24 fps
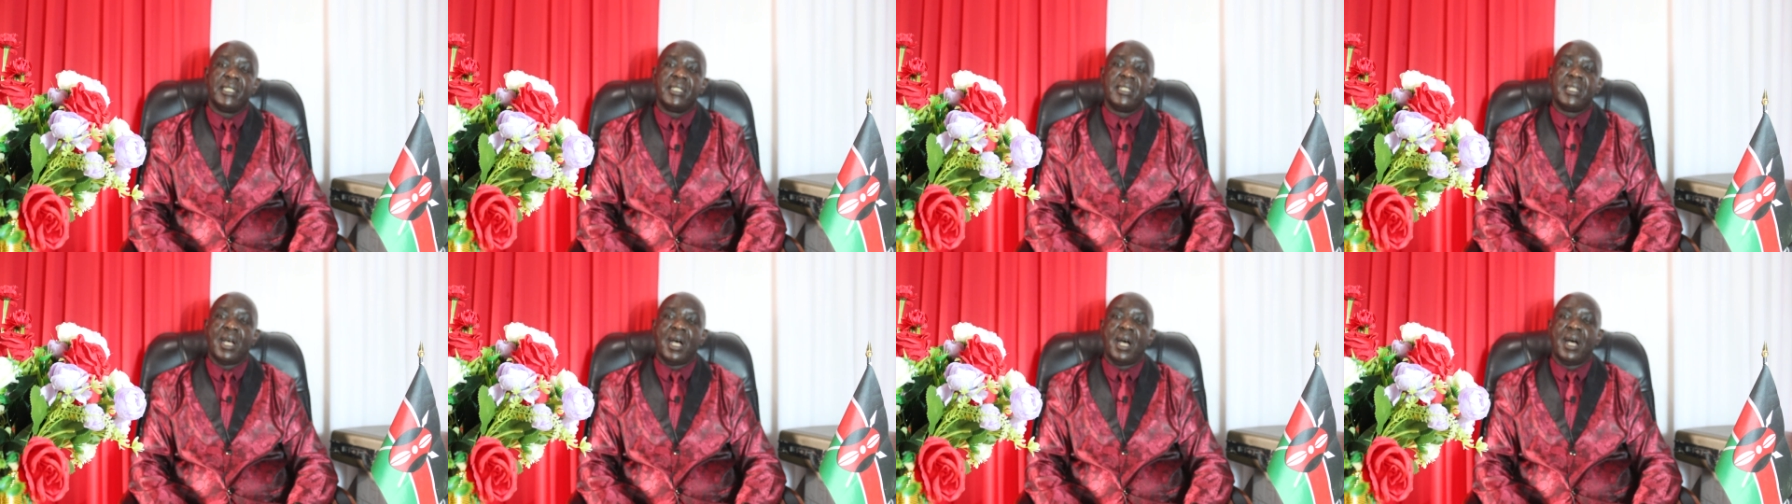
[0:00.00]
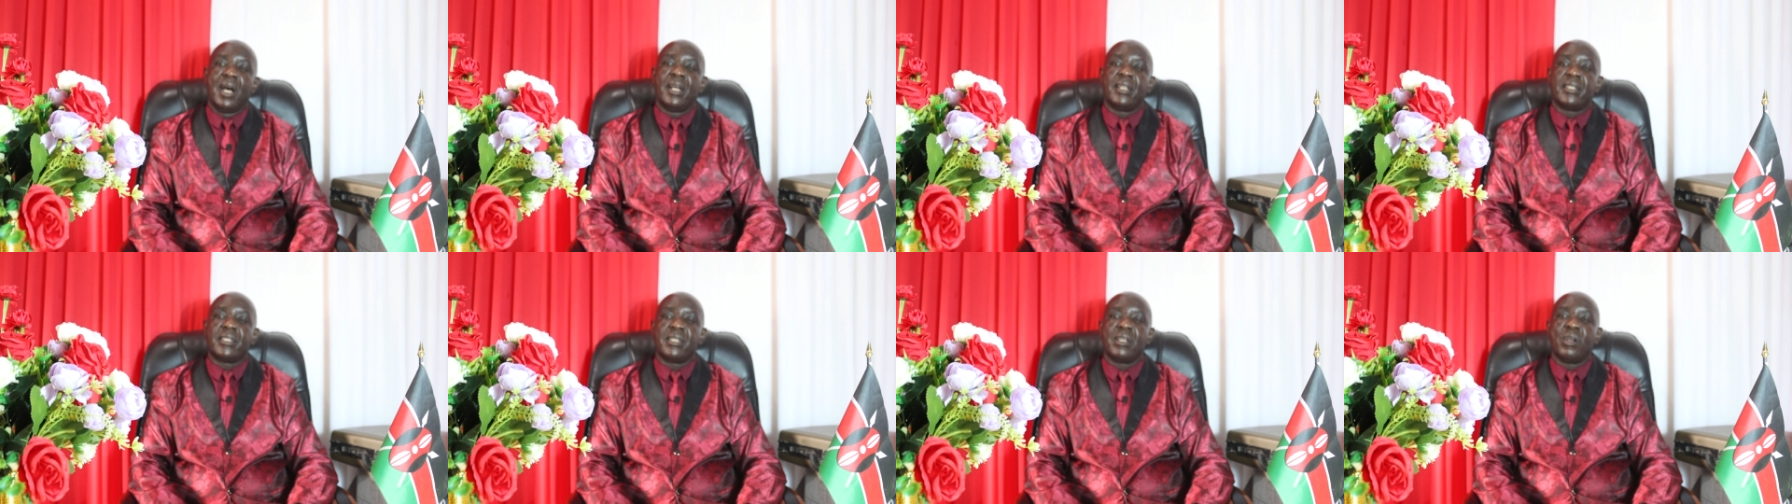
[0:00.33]

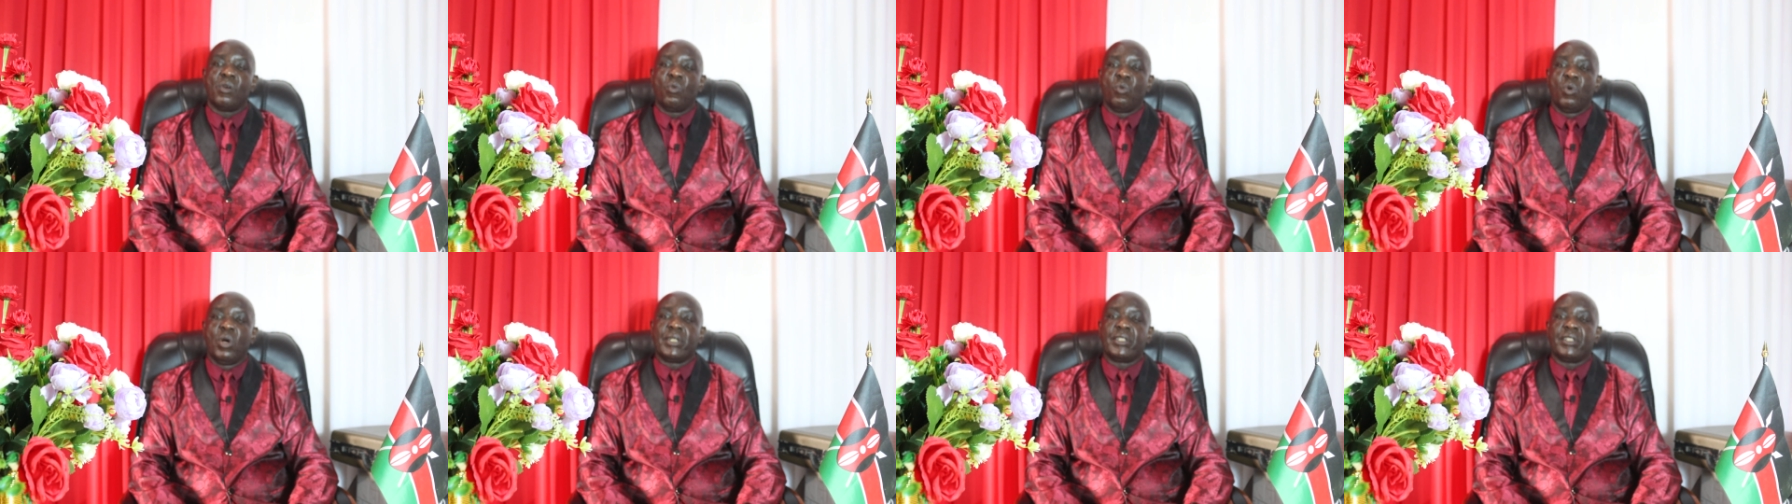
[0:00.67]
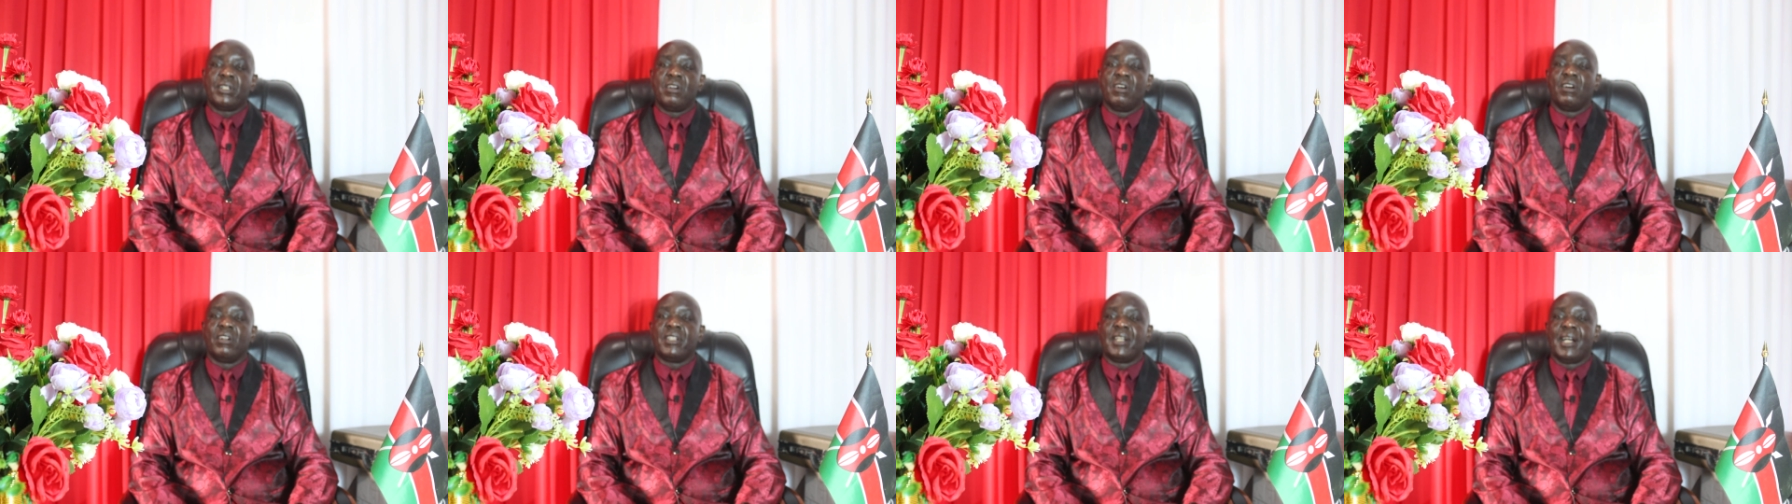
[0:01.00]
that
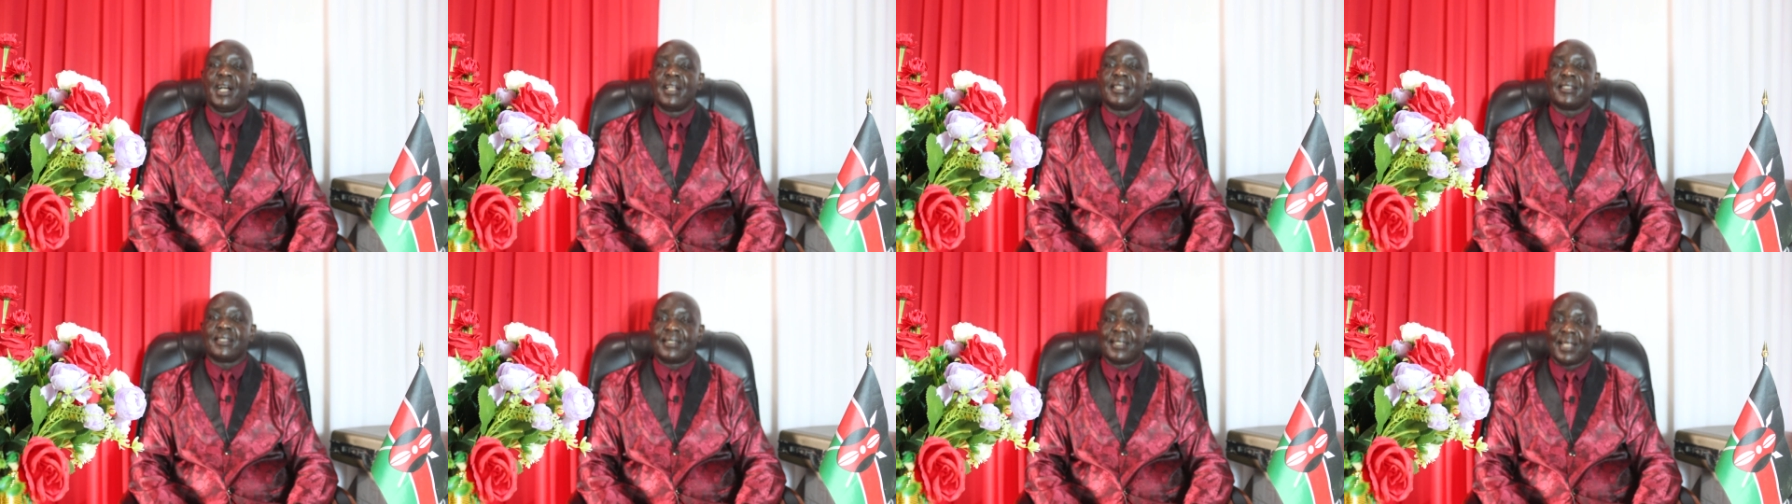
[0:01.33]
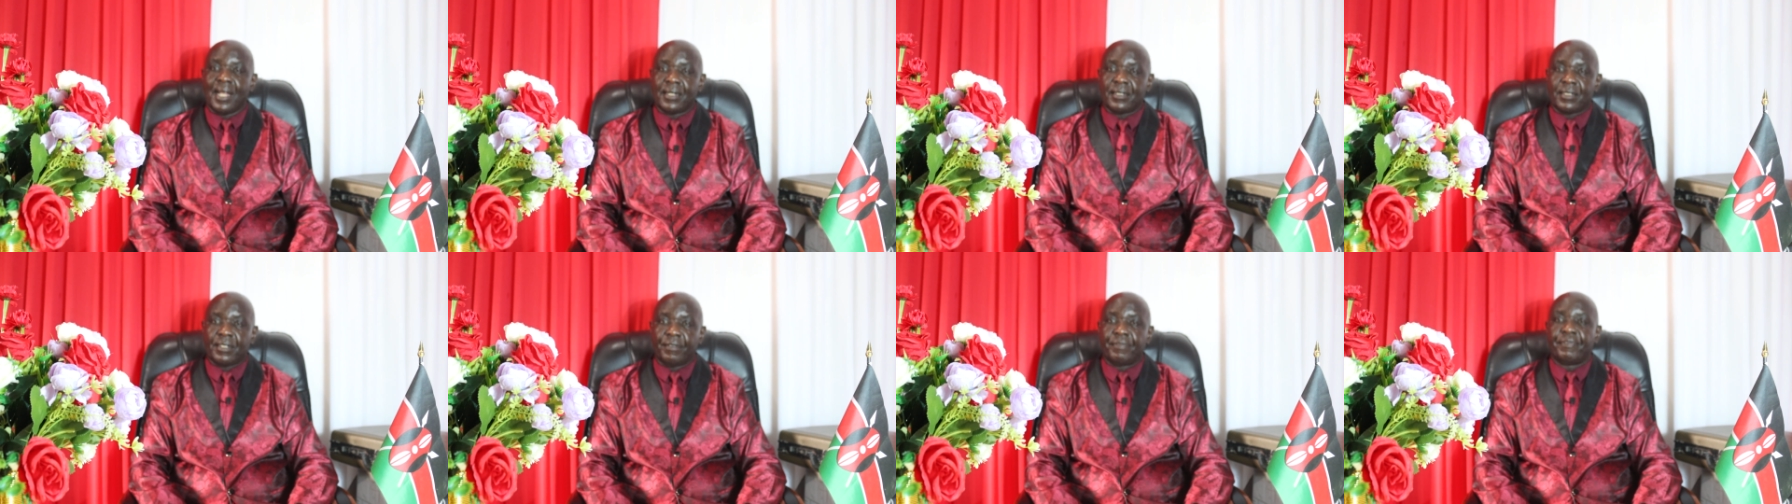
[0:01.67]
what God has
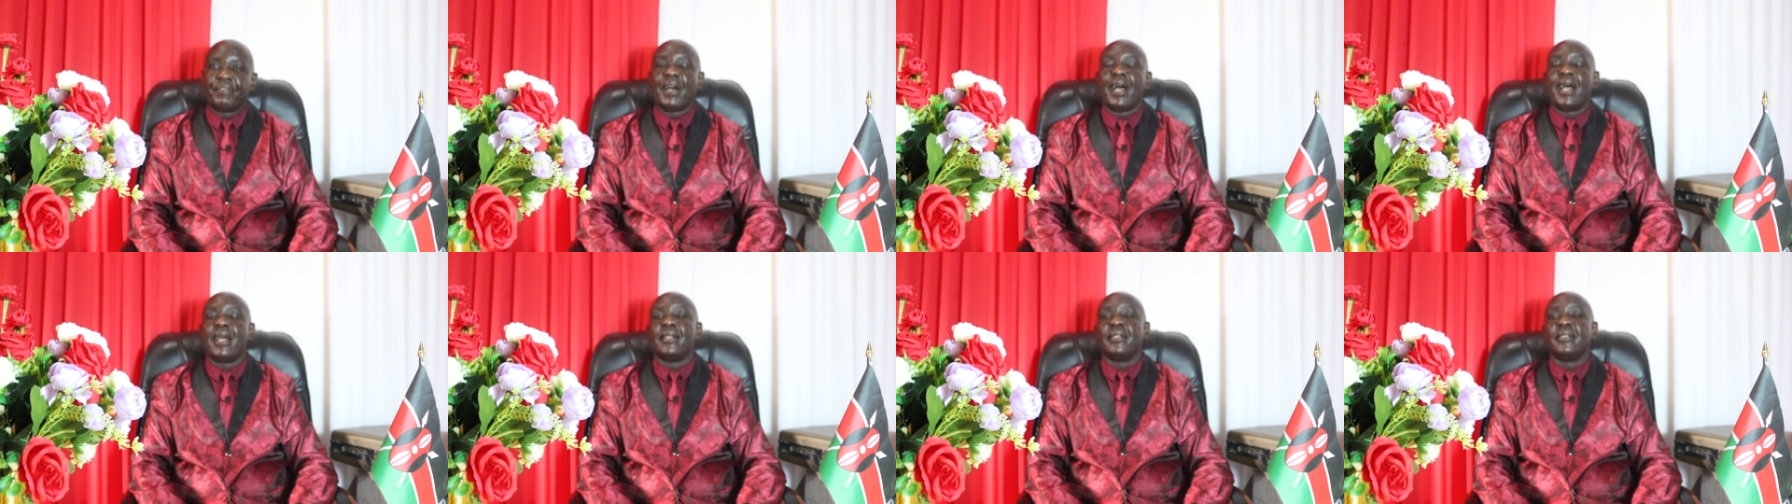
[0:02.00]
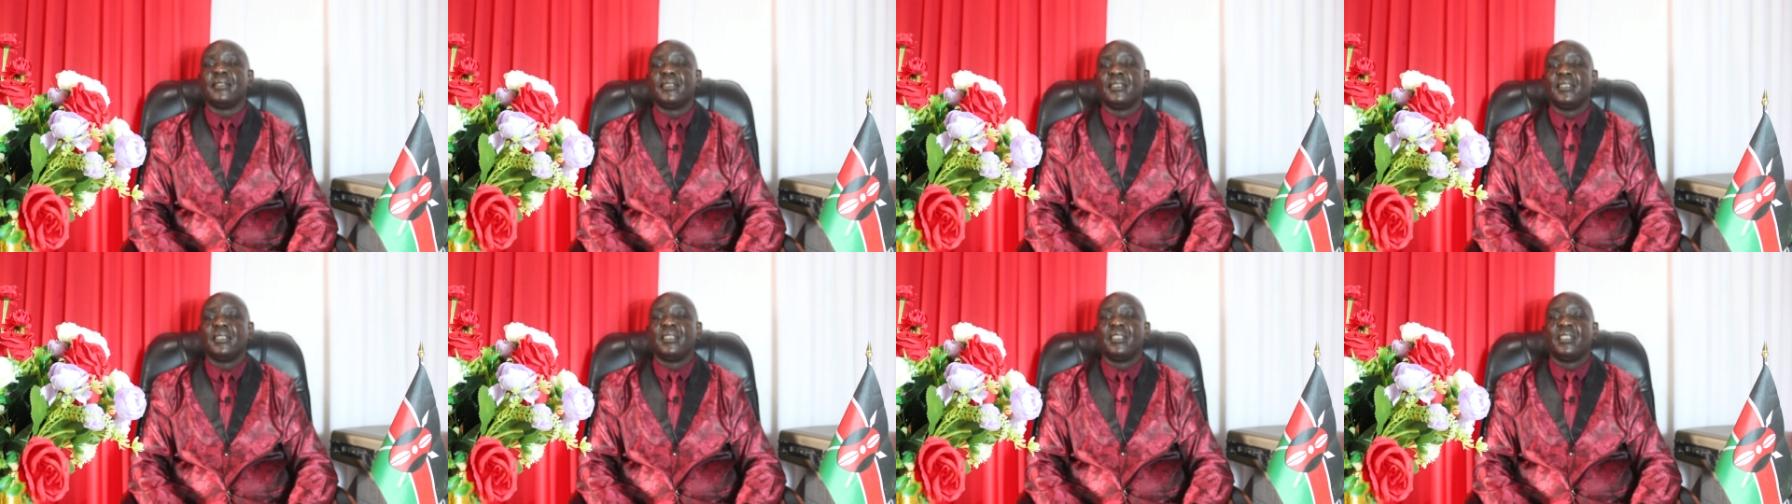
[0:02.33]
sanctified,